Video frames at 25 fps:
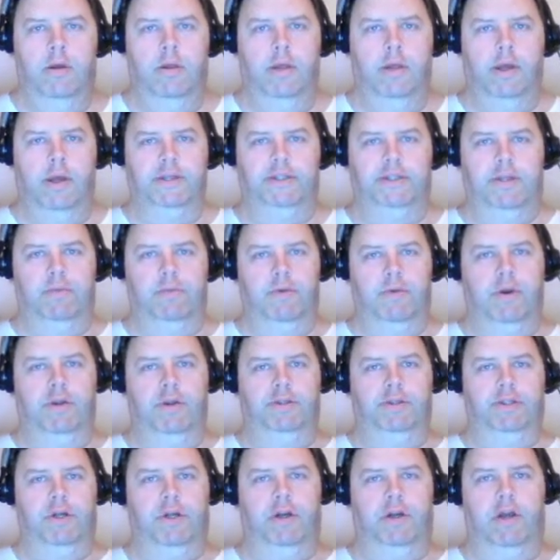Like I said, we're going
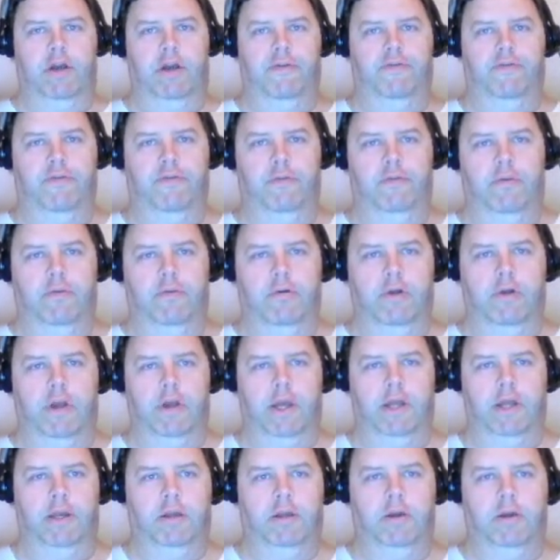to start off, we're
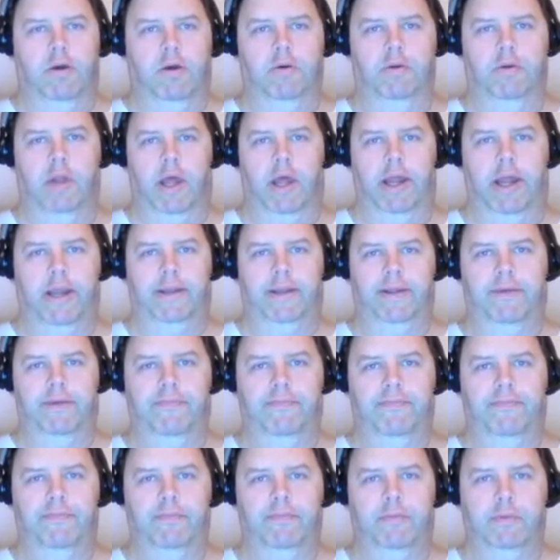in CodeLite.
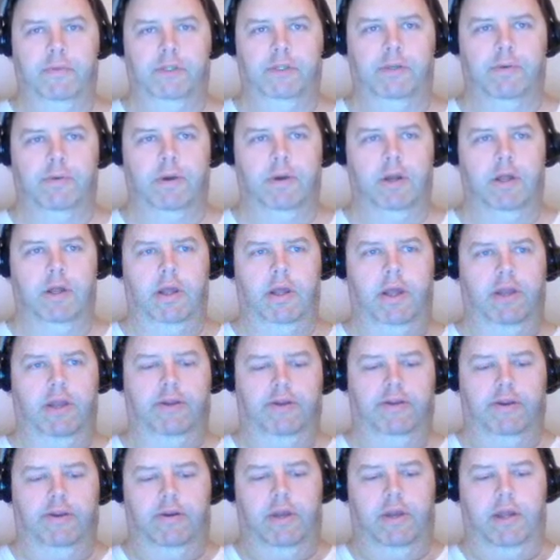We're going to
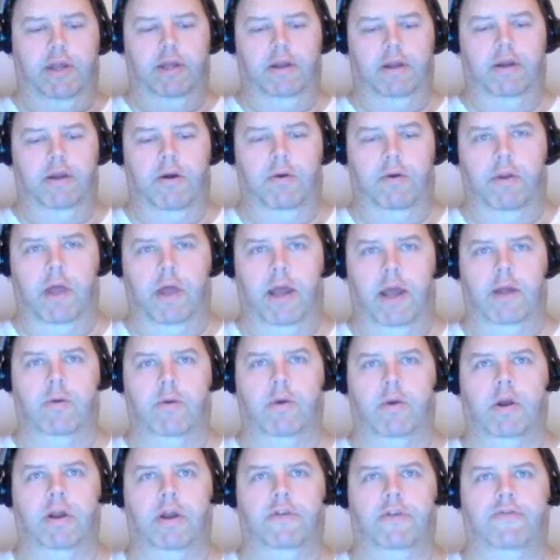enter in CodeLite.
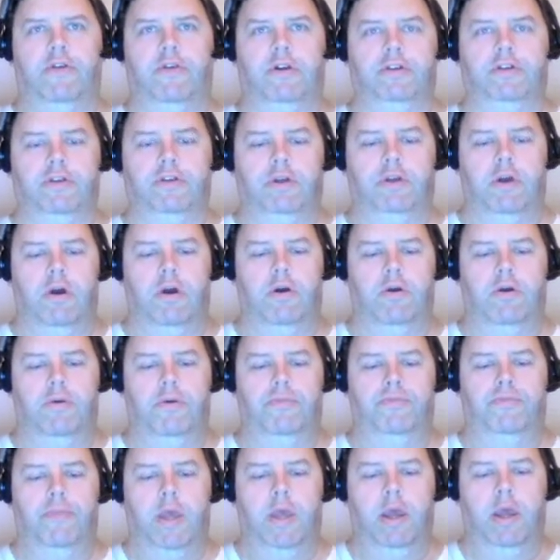We're going to first
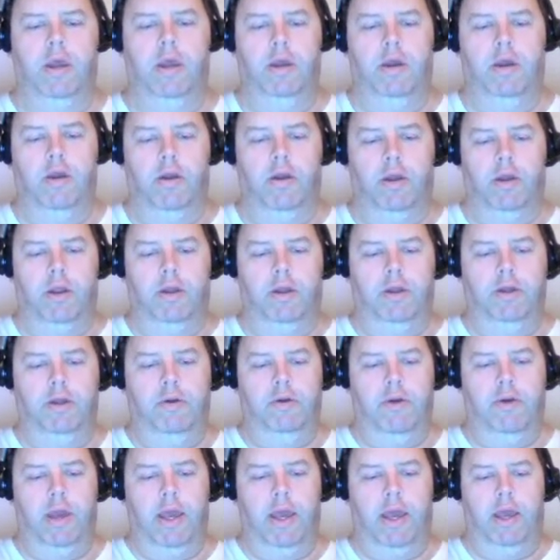go, we're going to
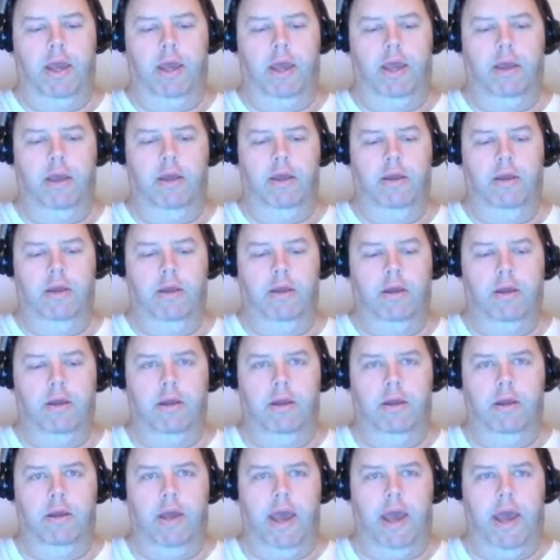do a
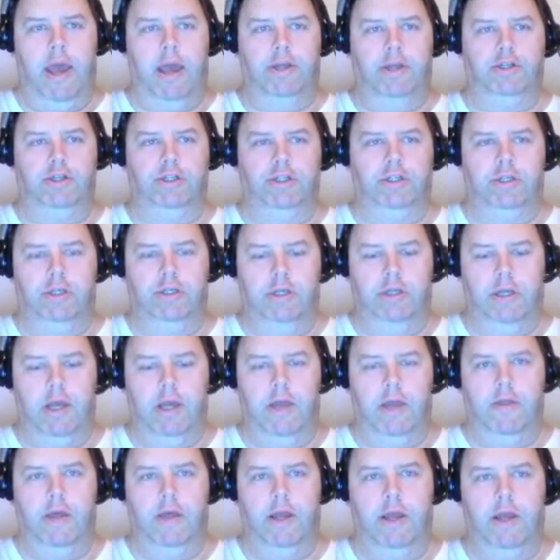hash
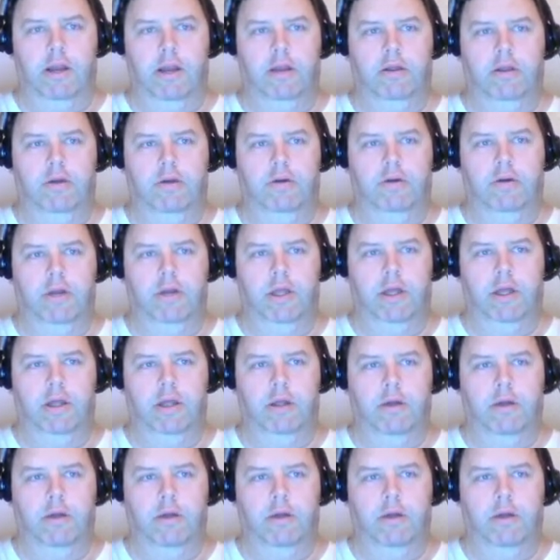and then include.